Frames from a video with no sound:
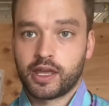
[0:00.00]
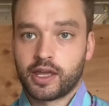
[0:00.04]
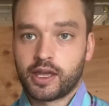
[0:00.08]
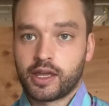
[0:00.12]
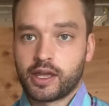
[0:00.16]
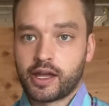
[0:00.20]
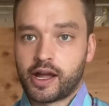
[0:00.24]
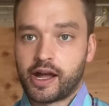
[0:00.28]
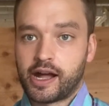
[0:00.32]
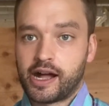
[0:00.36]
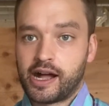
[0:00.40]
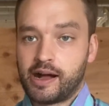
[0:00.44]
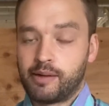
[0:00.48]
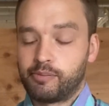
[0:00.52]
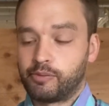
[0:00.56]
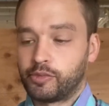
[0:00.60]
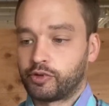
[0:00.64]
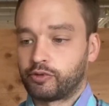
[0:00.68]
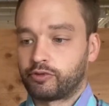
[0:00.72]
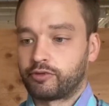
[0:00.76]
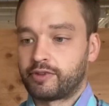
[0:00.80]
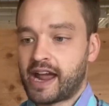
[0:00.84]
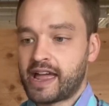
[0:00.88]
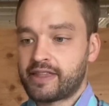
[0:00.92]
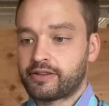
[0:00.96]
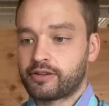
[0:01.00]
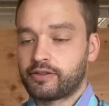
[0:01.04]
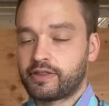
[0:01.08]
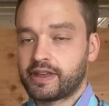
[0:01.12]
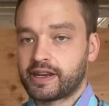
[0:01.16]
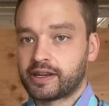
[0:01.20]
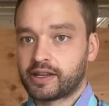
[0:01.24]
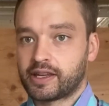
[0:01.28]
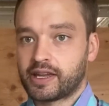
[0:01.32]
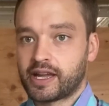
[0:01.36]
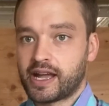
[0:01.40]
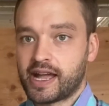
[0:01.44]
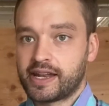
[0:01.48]
Rather than
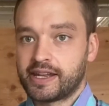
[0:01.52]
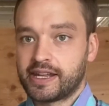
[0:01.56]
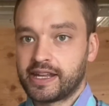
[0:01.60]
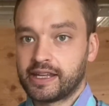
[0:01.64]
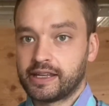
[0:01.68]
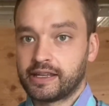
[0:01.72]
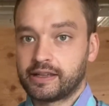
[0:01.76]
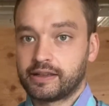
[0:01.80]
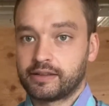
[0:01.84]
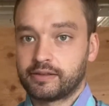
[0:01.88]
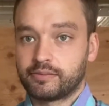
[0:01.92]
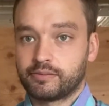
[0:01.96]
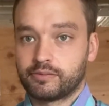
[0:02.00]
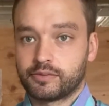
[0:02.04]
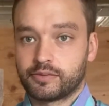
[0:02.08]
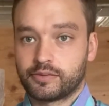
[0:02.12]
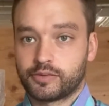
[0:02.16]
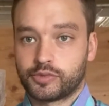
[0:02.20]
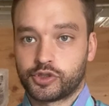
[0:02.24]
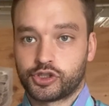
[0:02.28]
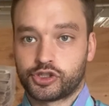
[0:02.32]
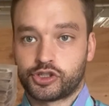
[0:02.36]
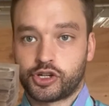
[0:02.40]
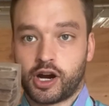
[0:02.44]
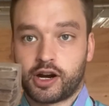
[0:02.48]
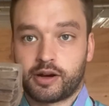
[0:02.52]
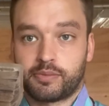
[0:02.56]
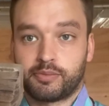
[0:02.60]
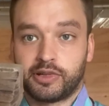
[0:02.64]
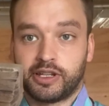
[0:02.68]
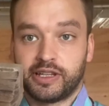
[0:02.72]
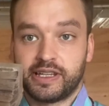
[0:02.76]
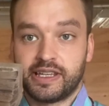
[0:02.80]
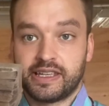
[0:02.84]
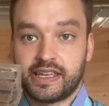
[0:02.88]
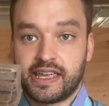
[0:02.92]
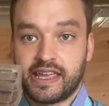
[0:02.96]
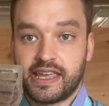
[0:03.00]
cutting
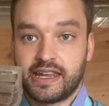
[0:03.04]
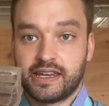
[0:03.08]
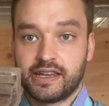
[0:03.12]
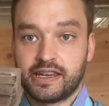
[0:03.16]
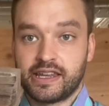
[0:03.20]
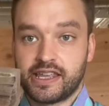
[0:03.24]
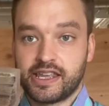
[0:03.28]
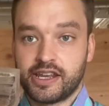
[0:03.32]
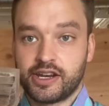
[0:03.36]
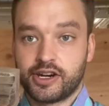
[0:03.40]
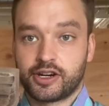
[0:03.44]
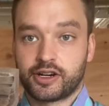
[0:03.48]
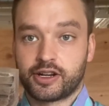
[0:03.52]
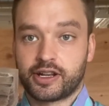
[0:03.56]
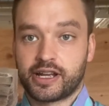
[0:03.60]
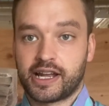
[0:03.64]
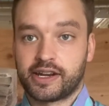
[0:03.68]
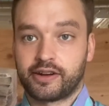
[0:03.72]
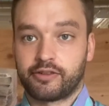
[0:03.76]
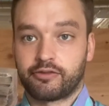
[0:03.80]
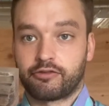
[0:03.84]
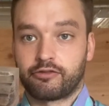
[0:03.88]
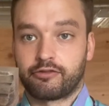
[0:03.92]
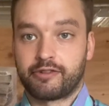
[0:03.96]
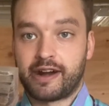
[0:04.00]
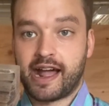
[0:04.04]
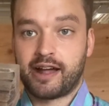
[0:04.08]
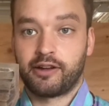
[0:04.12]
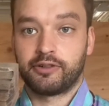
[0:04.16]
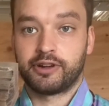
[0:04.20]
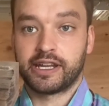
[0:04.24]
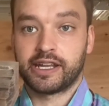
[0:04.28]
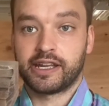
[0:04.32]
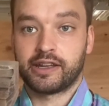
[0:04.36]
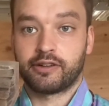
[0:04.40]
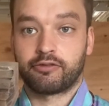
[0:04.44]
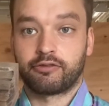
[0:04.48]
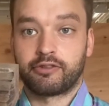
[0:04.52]
sharply in here, kind of rounding
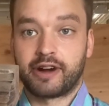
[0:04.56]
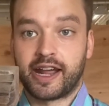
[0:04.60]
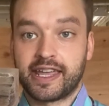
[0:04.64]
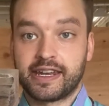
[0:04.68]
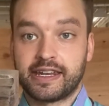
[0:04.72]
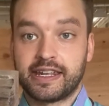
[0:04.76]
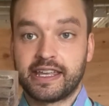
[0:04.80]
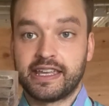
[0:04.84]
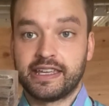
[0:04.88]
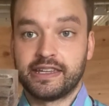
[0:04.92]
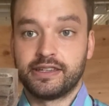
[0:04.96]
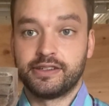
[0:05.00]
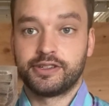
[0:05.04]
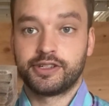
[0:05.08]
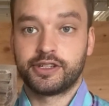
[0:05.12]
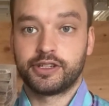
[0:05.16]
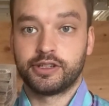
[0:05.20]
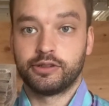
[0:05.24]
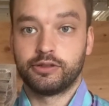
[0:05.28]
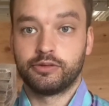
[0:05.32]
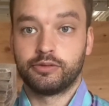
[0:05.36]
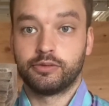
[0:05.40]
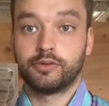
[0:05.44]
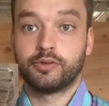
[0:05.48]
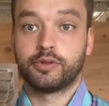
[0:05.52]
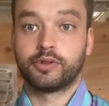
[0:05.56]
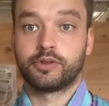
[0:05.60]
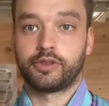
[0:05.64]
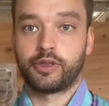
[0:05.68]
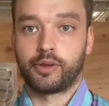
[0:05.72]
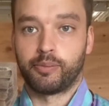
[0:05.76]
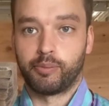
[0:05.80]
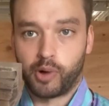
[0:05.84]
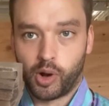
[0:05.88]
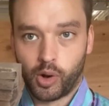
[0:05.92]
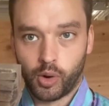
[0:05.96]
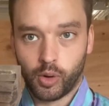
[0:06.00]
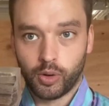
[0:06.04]
it right into the
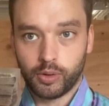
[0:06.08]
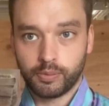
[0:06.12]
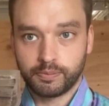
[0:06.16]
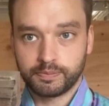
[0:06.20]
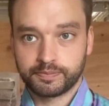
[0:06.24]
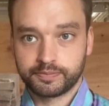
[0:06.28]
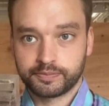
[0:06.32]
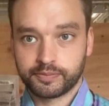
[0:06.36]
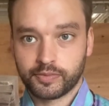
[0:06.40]
bowl,